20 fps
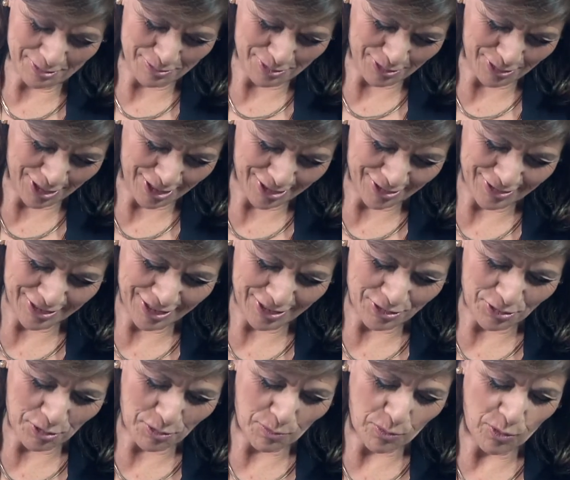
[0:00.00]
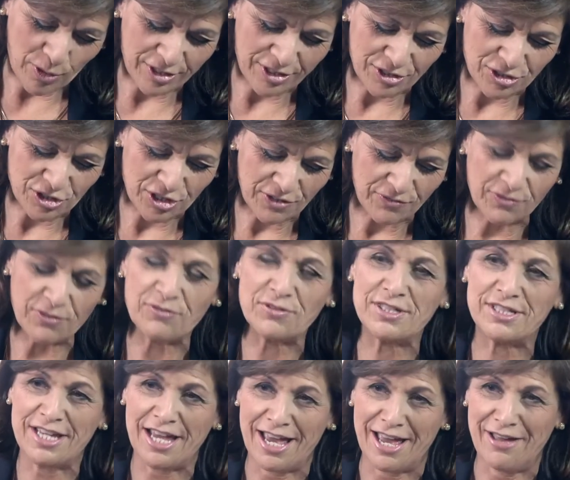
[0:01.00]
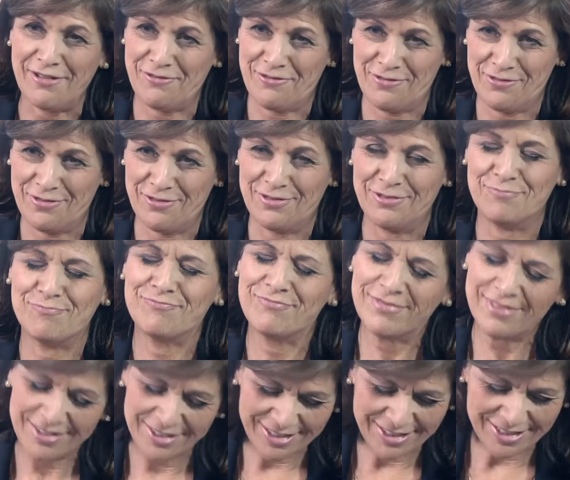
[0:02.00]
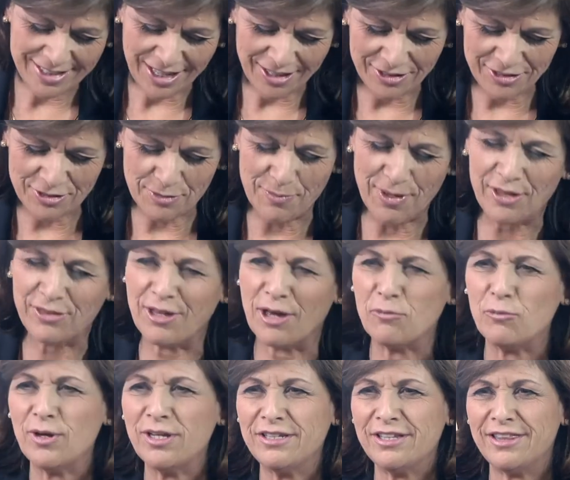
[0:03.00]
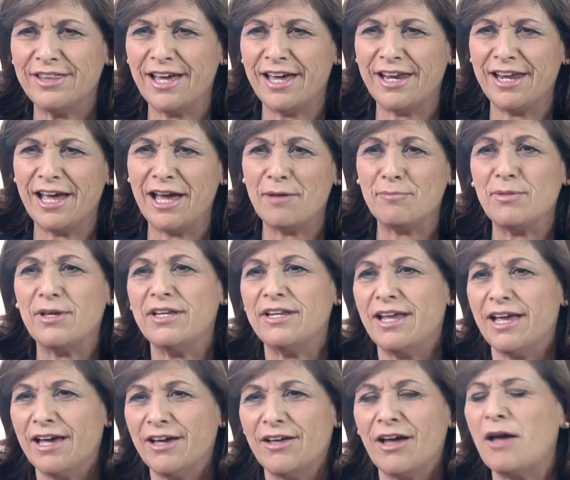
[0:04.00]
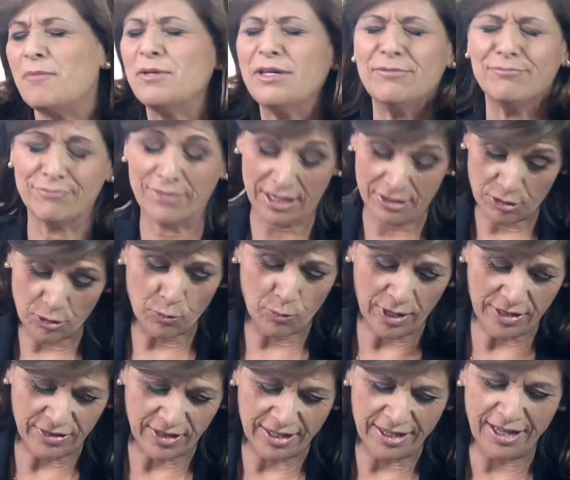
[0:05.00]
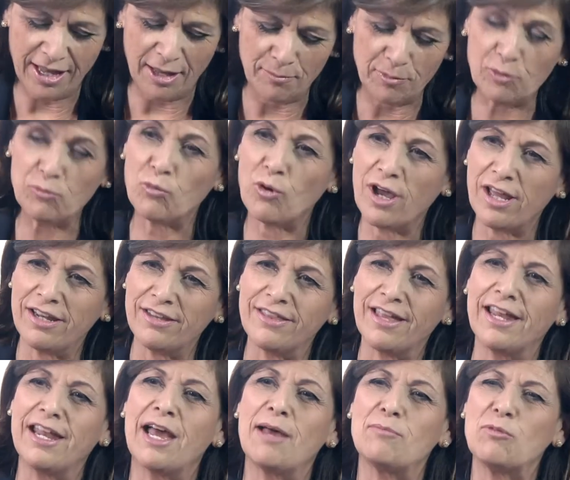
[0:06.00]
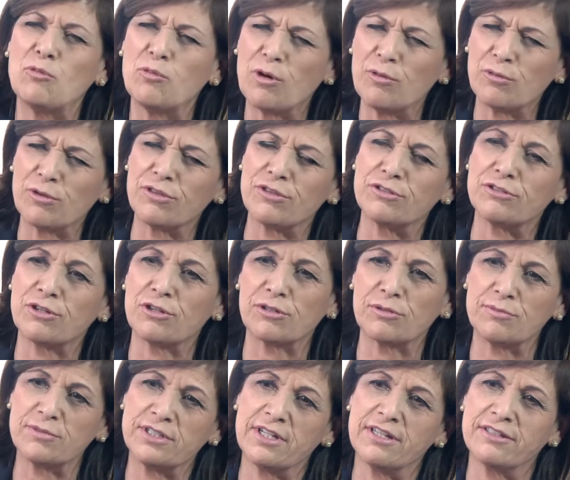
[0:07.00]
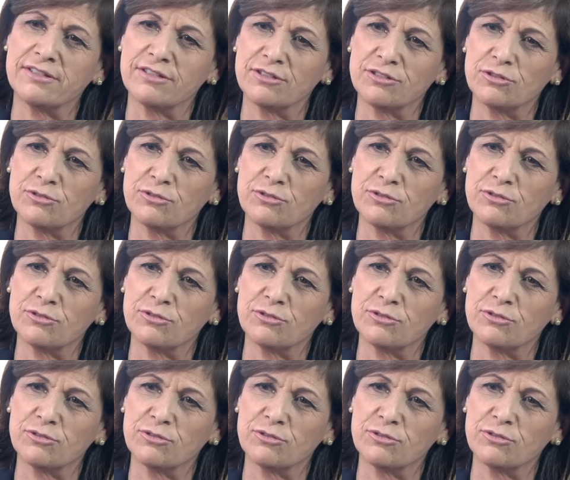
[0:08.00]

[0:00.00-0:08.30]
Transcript: comes around and you're appointed Chief of Staff. Tell us about that. When did that happen? I know when that happened. Right. Why did that happen? What were the circumstances